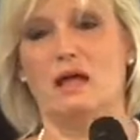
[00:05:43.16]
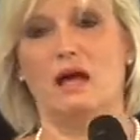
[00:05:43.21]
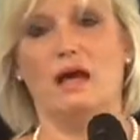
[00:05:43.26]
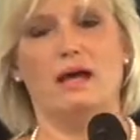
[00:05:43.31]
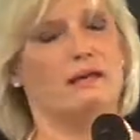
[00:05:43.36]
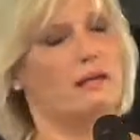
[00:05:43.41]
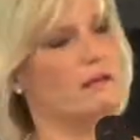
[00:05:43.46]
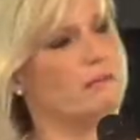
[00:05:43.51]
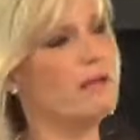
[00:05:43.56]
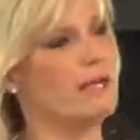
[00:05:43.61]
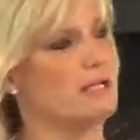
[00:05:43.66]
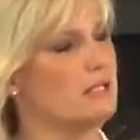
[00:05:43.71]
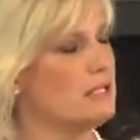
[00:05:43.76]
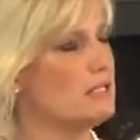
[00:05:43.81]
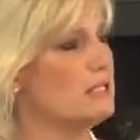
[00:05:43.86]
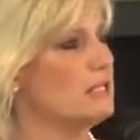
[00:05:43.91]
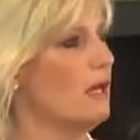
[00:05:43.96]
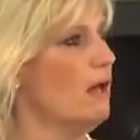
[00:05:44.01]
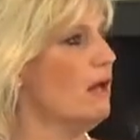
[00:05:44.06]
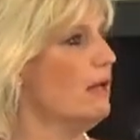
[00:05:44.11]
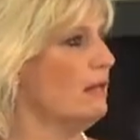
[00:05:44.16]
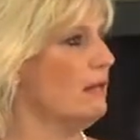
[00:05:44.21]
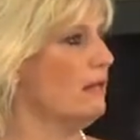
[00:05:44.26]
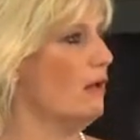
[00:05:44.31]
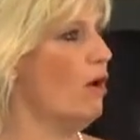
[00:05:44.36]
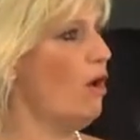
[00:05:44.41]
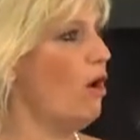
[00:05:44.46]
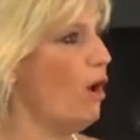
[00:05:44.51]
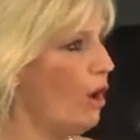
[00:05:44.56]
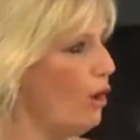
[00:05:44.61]
And it made us silent.
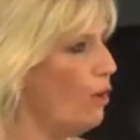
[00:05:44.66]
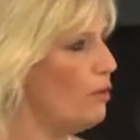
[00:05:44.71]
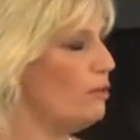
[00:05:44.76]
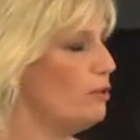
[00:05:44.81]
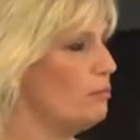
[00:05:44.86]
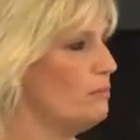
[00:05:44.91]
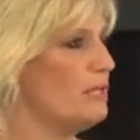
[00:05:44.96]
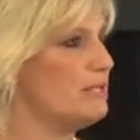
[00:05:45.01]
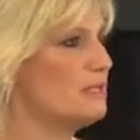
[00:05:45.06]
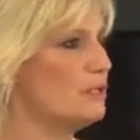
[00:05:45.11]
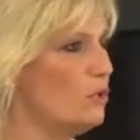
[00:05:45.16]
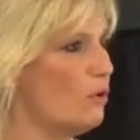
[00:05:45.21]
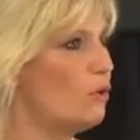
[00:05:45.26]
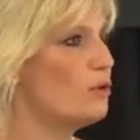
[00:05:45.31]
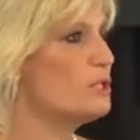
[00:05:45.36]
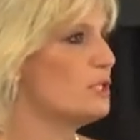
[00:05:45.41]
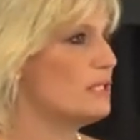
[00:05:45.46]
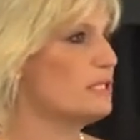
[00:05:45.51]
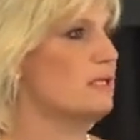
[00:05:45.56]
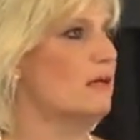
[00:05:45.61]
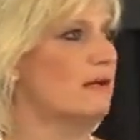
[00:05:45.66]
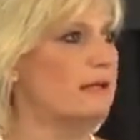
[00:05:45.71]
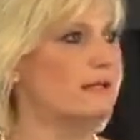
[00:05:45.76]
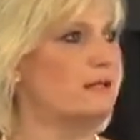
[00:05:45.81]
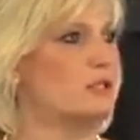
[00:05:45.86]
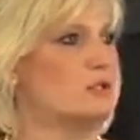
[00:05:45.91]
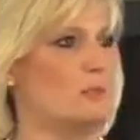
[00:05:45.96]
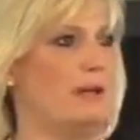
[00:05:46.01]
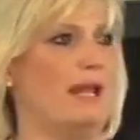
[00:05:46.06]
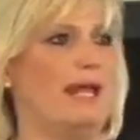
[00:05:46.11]
Our home is not a
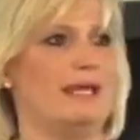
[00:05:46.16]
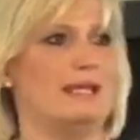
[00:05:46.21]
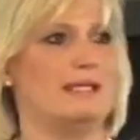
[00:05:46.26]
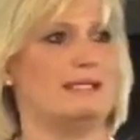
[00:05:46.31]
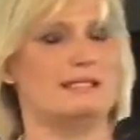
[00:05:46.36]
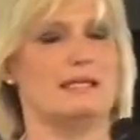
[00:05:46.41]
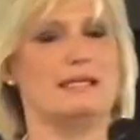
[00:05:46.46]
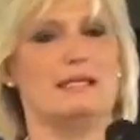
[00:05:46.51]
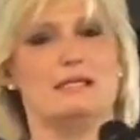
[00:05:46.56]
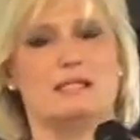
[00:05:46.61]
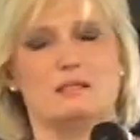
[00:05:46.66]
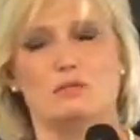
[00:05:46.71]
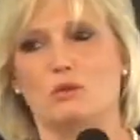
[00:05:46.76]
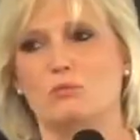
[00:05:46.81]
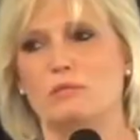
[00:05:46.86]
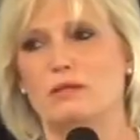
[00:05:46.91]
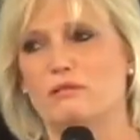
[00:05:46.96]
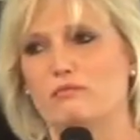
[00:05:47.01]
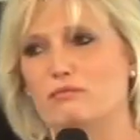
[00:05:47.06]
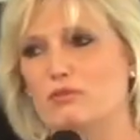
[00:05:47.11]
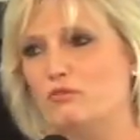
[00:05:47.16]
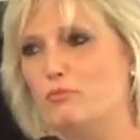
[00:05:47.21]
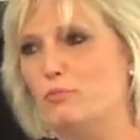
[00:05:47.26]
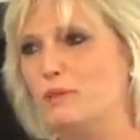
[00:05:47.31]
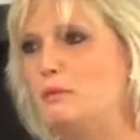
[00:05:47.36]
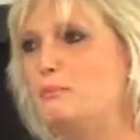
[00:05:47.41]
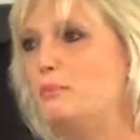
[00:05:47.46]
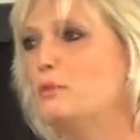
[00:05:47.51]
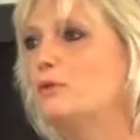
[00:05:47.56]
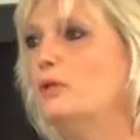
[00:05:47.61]
silent place. It is normally full of
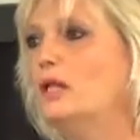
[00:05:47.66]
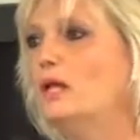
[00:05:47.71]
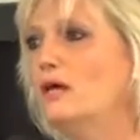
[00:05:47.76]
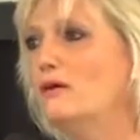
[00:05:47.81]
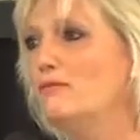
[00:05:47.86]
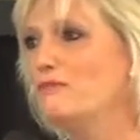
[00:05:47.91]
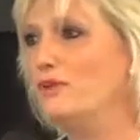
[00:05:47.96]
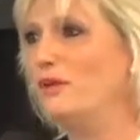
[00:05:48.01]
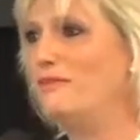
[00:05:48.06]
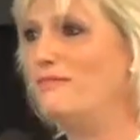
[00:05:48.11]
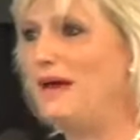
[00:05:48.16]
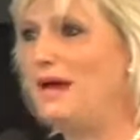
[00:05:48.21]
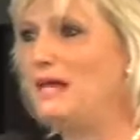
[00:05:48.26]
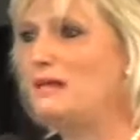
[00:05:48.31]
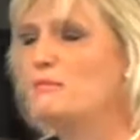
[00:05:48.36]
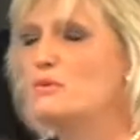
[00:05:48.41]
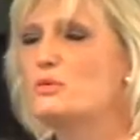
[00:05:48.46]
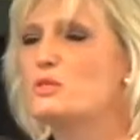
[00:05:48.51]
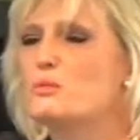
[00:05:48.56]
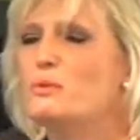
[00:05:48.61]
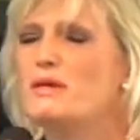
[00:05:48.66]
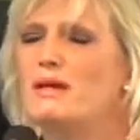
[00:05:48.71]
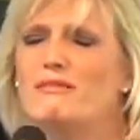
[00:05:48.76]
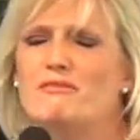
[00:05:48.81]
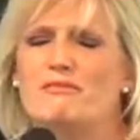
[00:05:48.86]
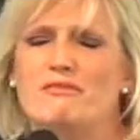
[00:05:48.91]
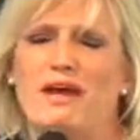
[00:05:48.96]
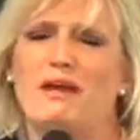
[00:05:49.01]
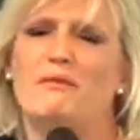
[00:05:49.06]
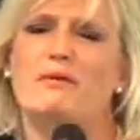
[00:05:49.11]
people, full of animals. We are
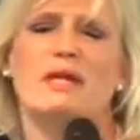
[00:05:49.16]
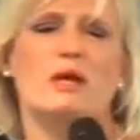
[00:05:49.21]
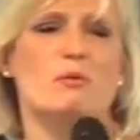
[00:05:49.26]
very